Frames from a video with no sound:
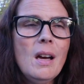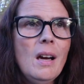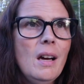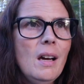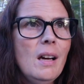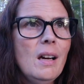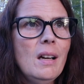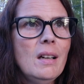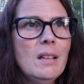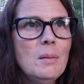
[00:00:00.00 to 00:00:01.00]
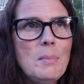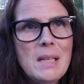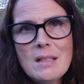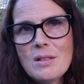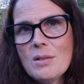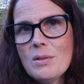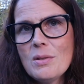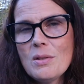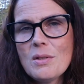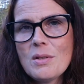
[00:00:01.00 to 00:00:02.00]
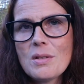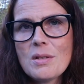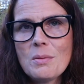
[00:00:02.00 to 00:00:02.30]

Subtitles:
mantles.